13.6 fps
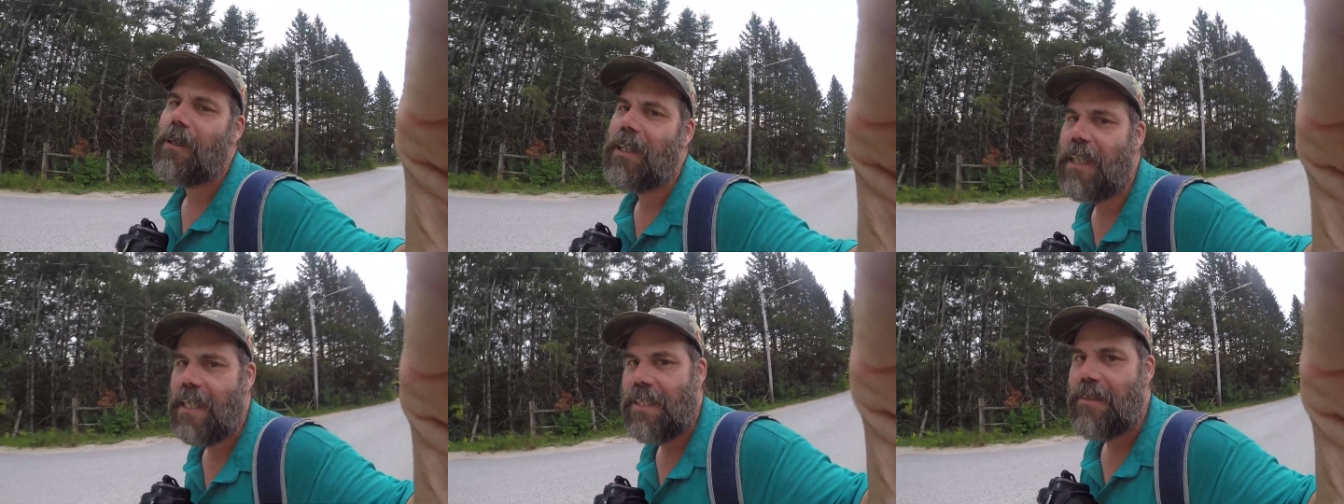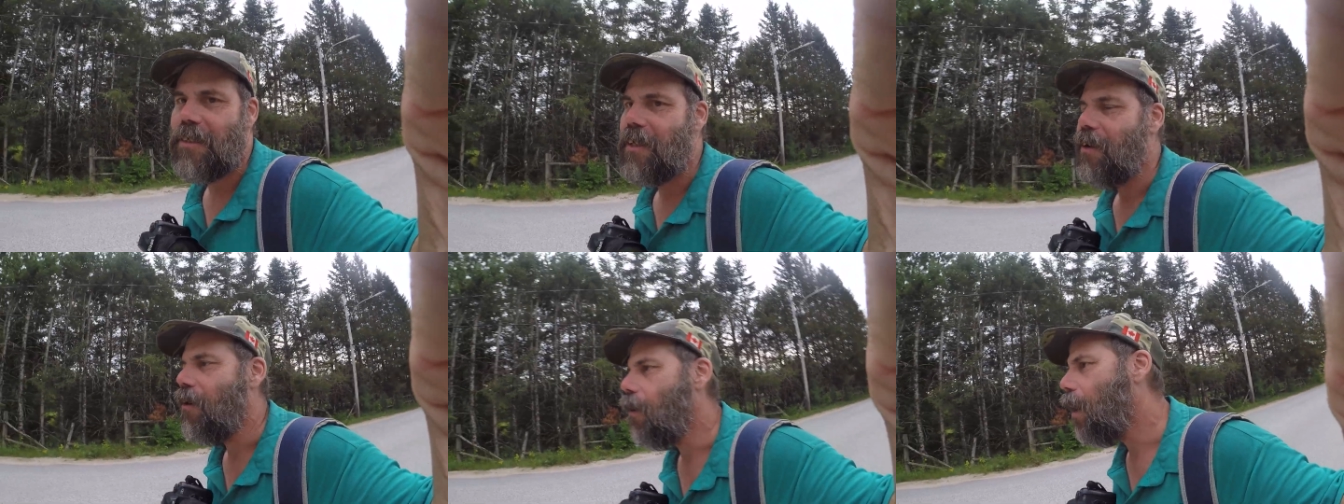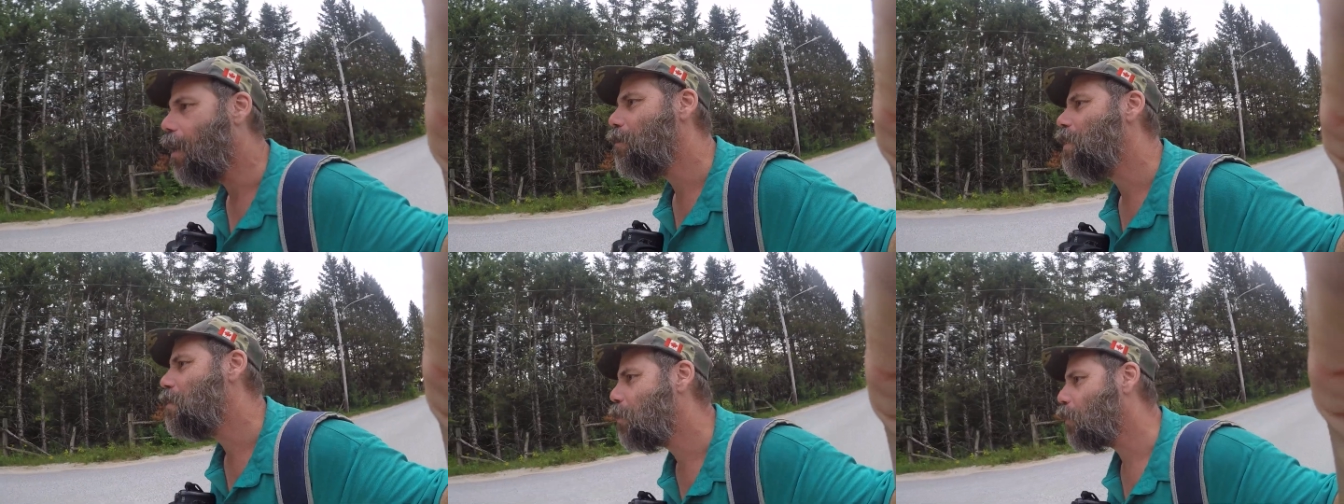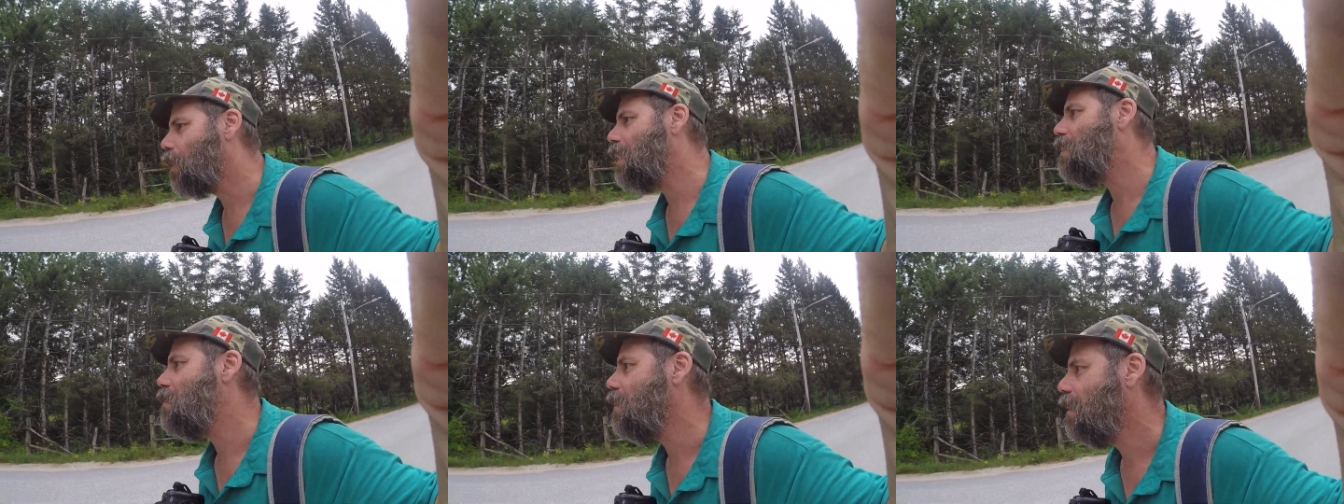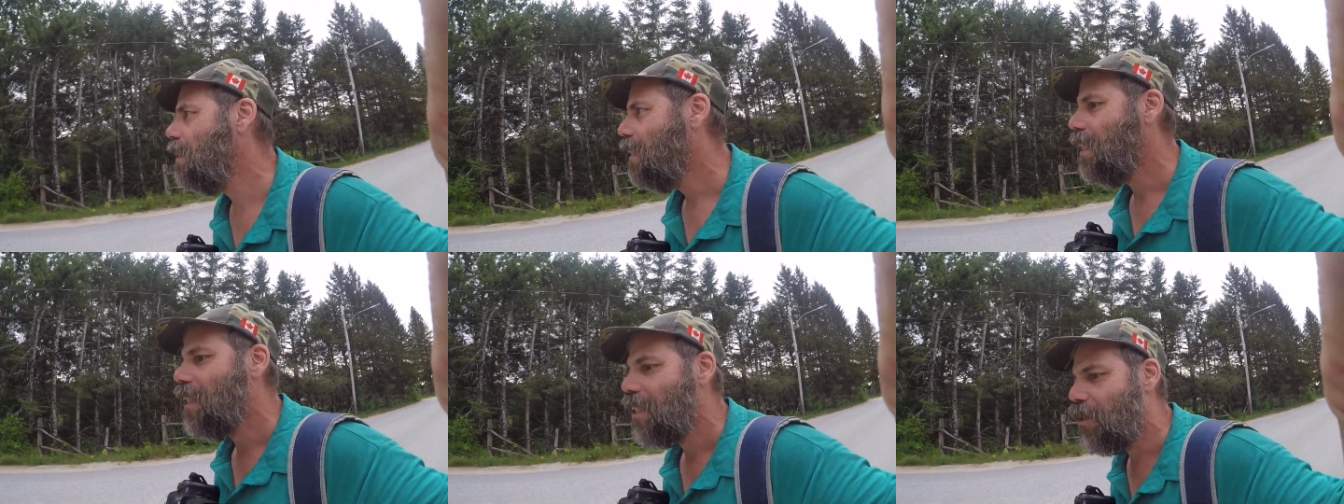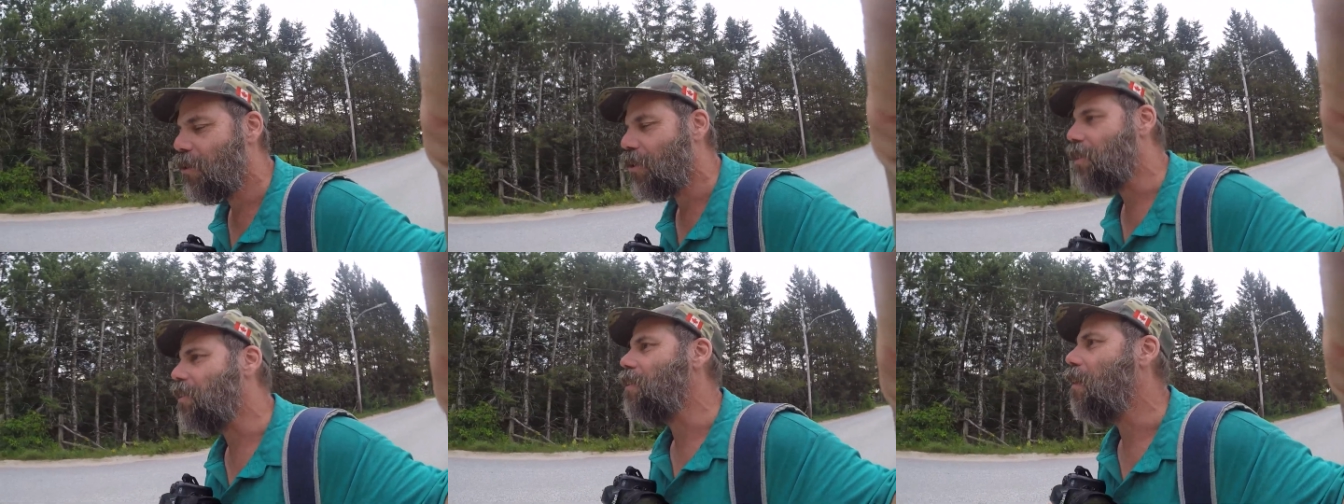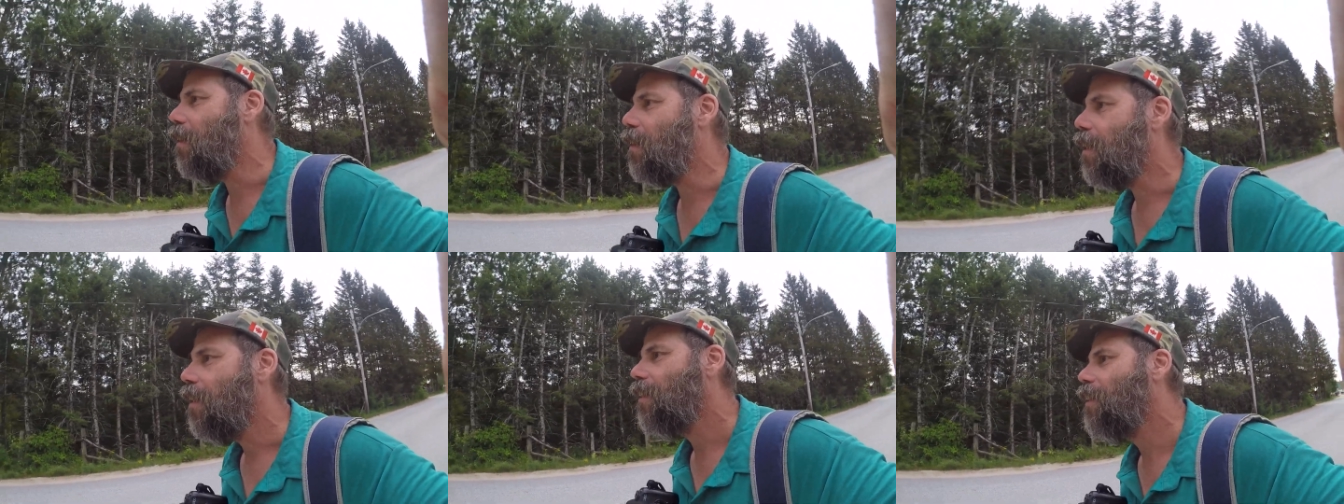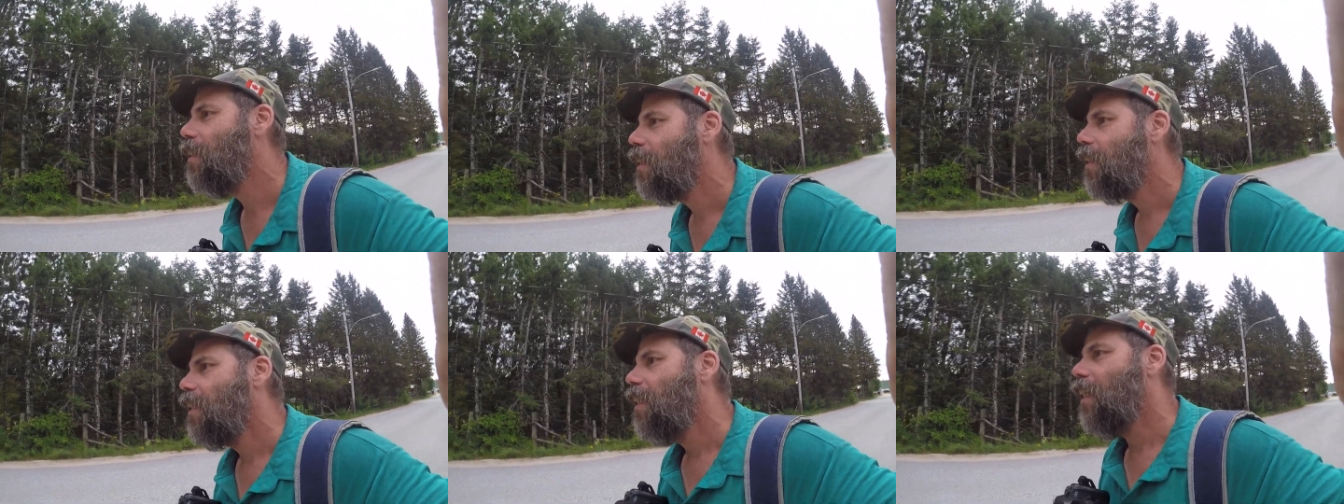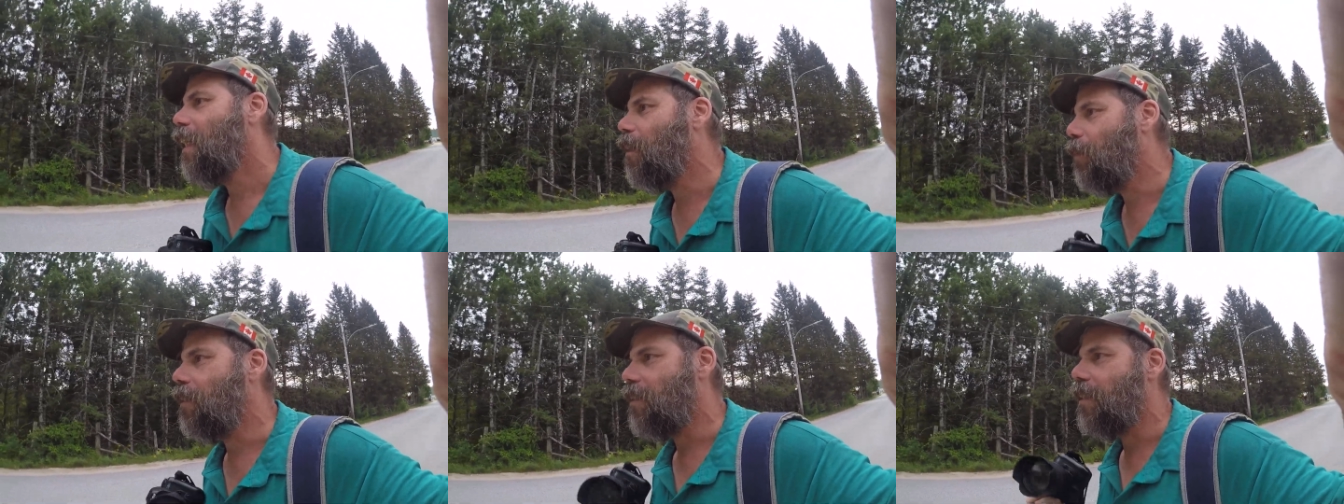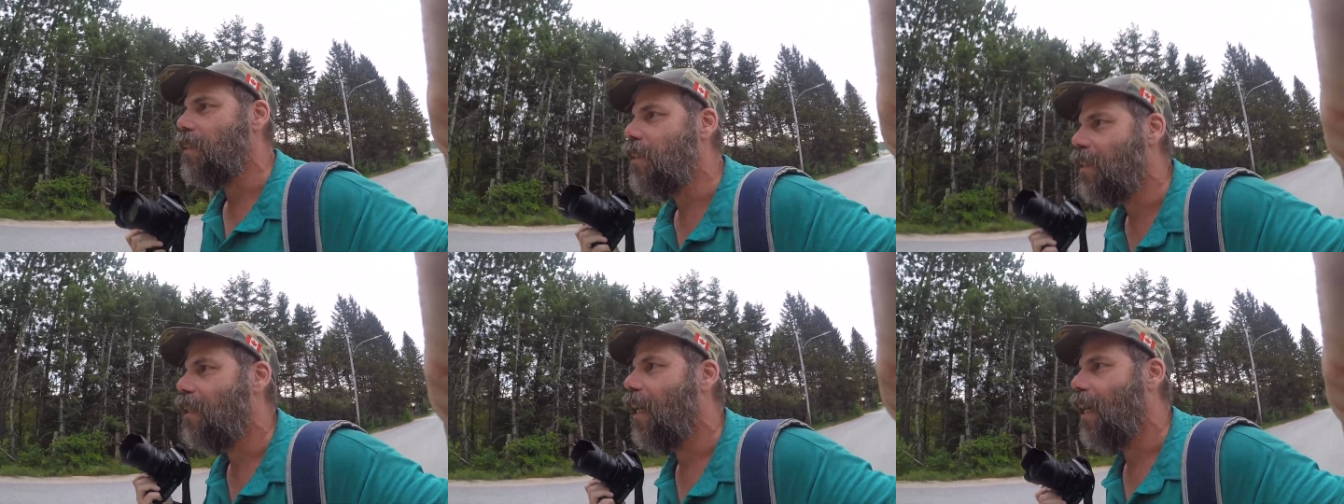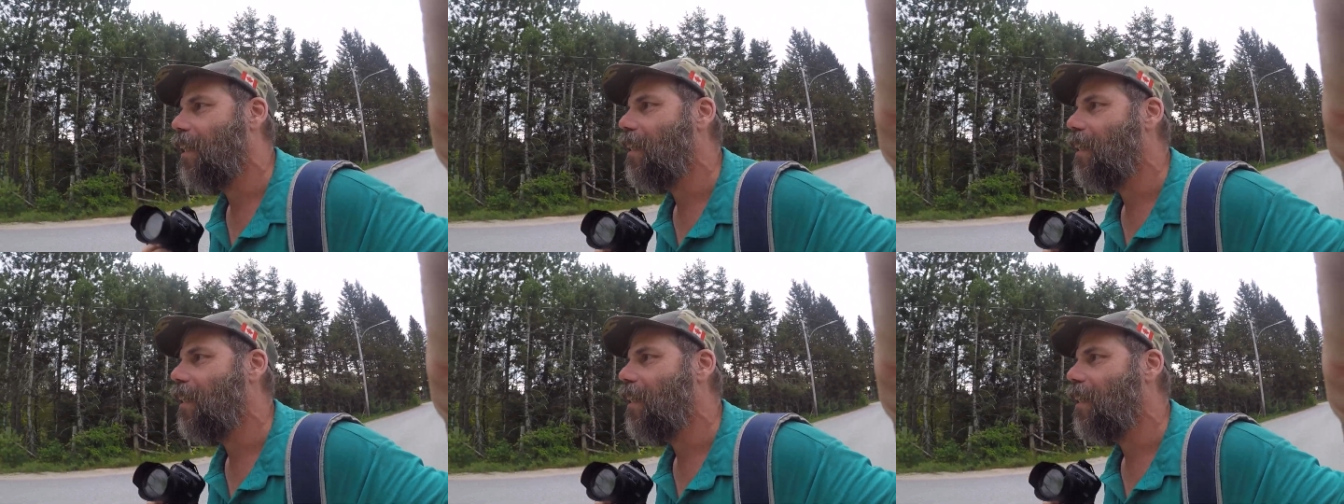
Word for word: looked like Lacey. Oh, I miss poor Lacey. She was a good dog. Uh, but did you